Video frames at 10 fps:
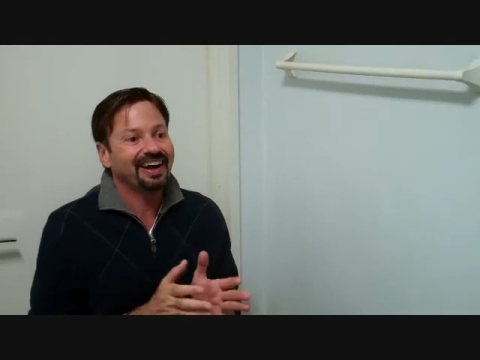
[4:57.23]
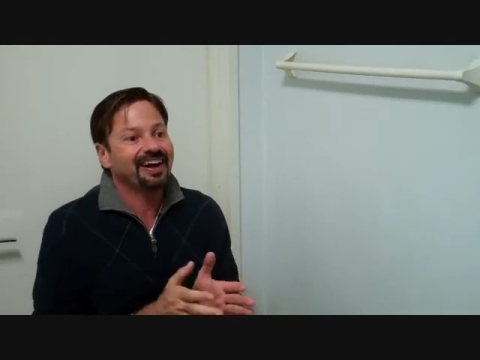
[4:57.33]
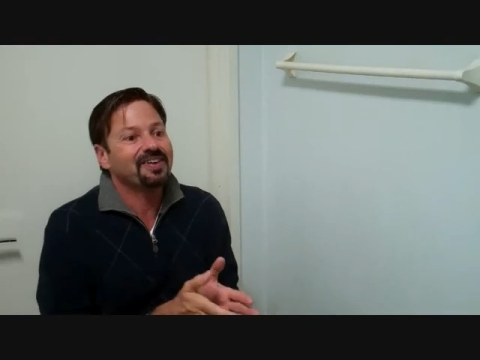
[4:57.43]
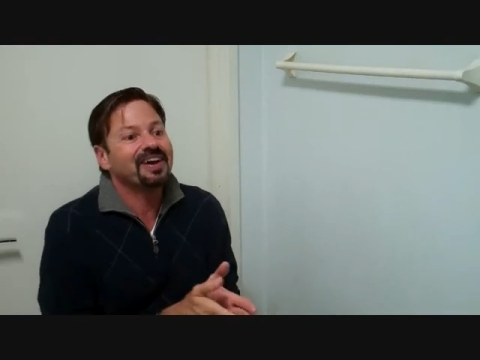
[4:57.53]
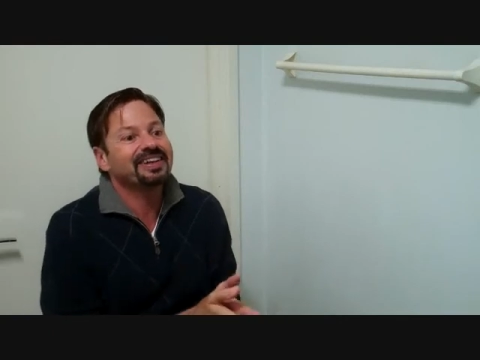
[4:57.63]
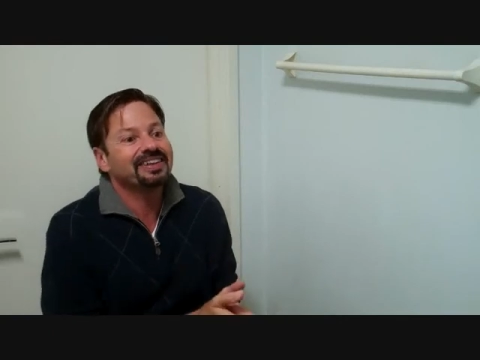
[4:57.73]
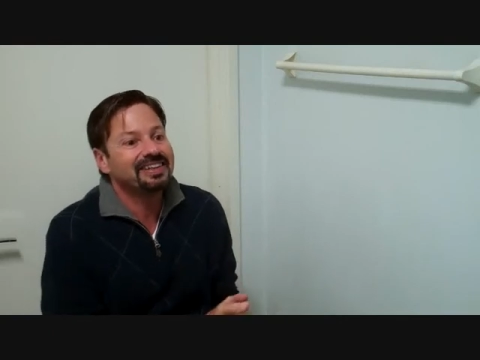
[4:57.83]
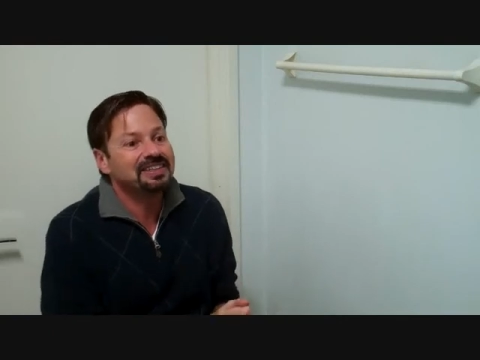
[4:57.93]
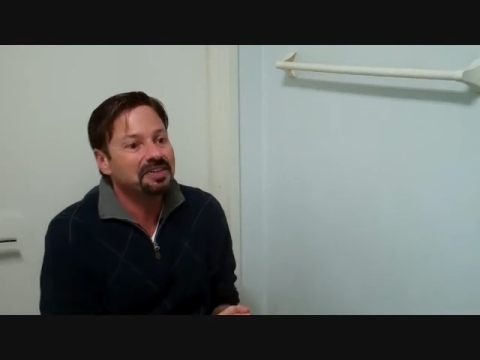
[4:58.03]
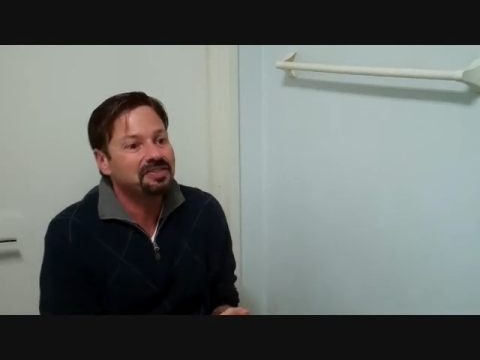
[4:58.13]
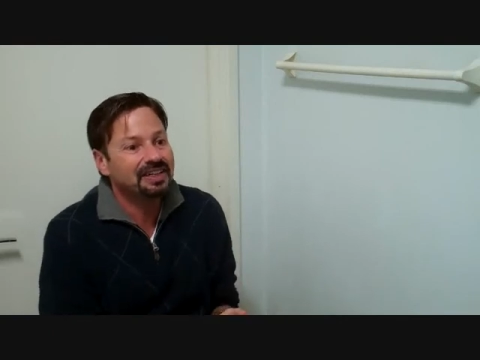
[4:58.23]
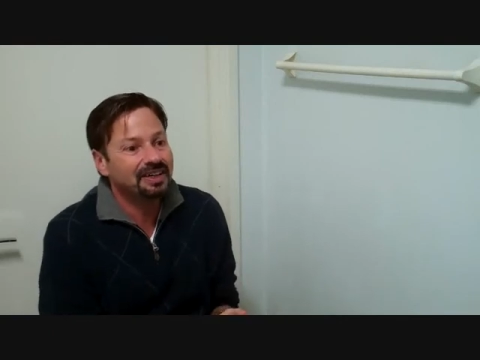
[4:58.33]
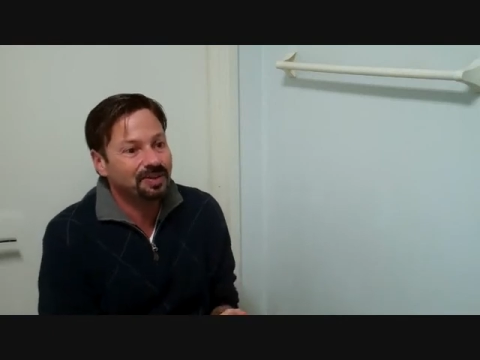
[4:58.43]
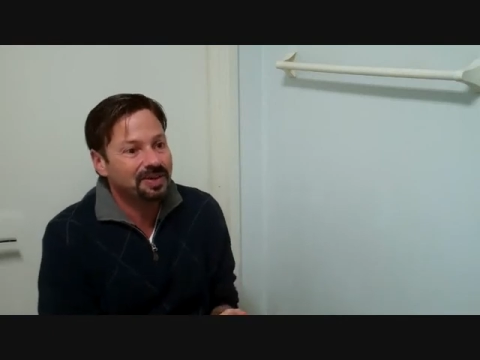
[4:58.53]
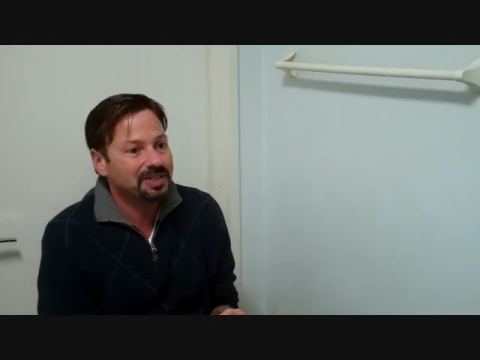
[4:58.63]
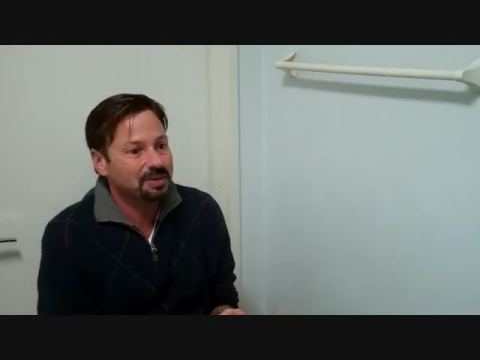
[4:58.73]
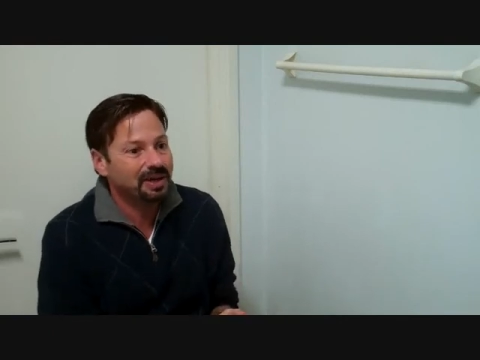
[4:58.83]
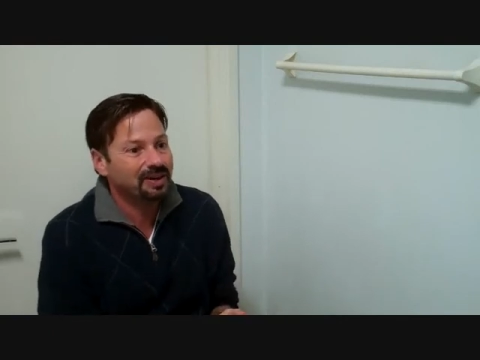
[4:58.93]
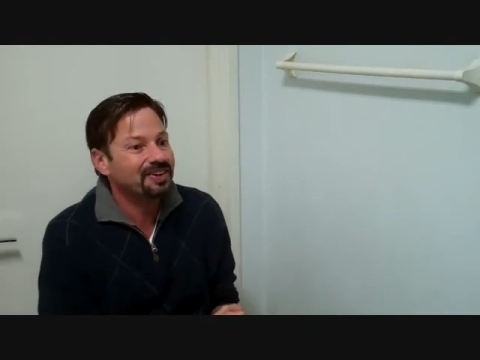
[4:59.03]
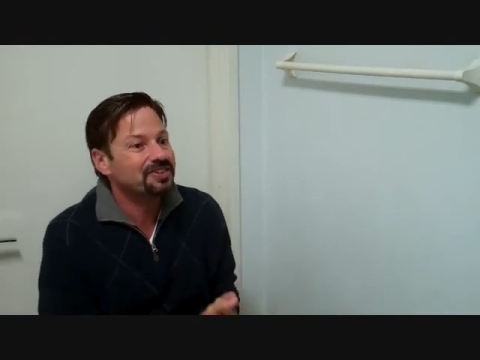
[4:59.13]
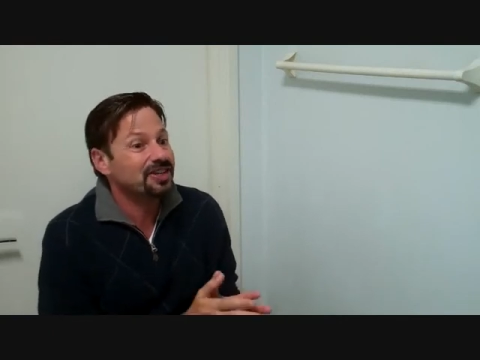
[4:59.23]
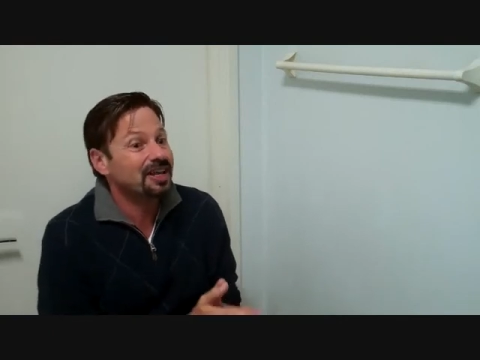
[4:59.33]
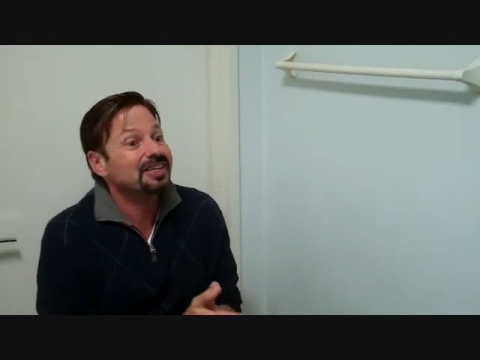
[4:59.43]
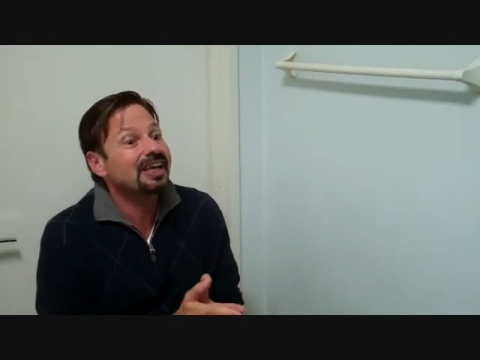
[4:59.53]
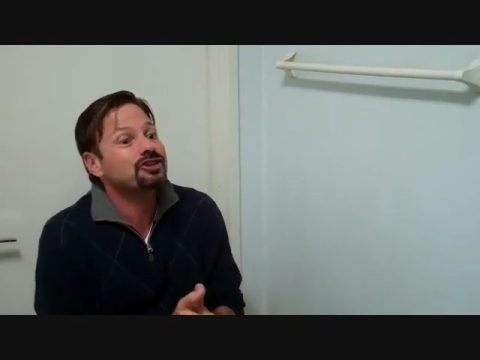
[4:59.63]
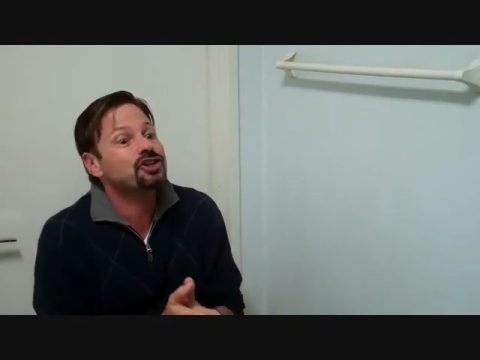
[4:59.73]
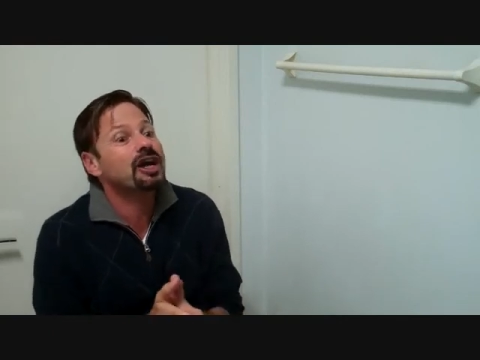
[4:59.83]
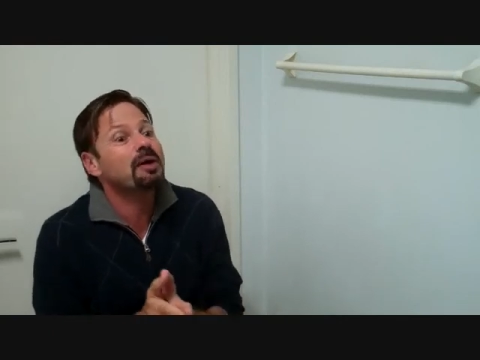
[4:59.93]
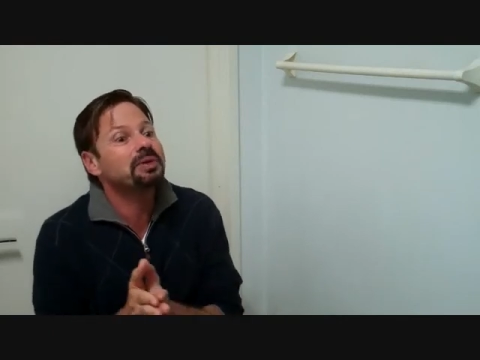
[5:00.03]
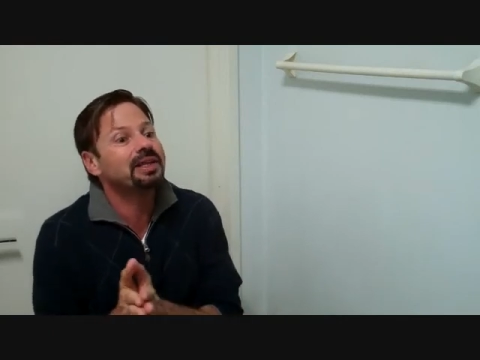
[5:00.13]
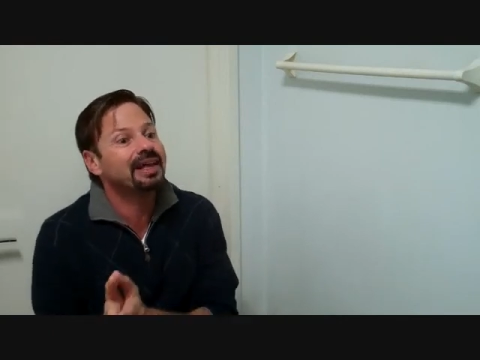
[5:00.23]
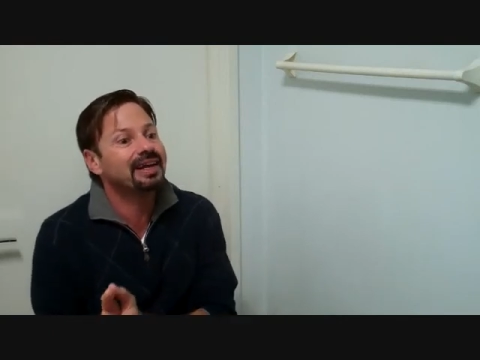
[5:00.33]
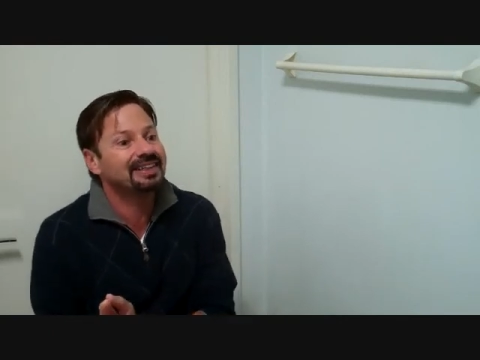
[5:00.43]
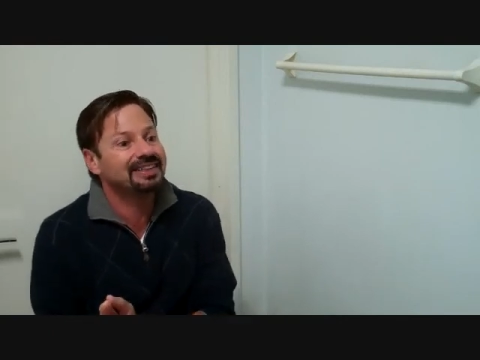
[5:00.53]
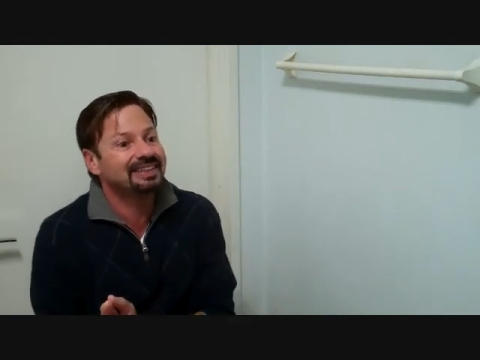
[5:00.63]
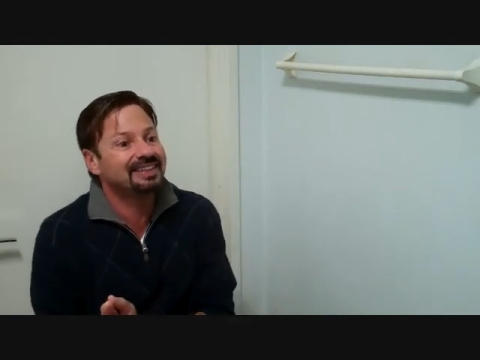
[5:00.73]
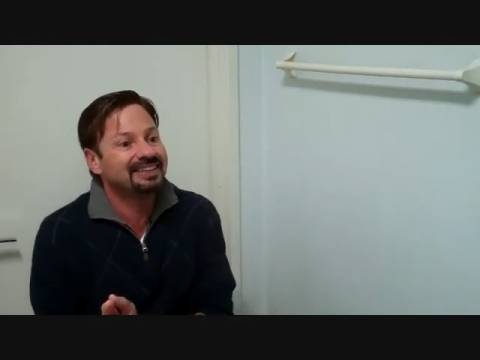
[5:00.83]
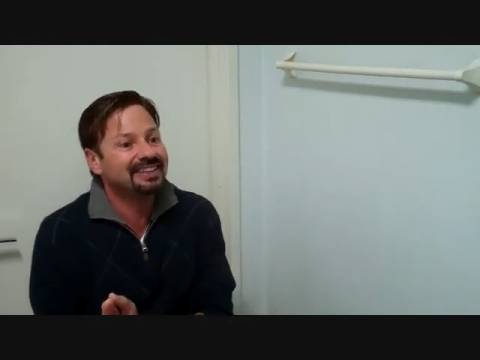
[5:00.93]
Ironically, the TV networks in America are just catching up to that idea.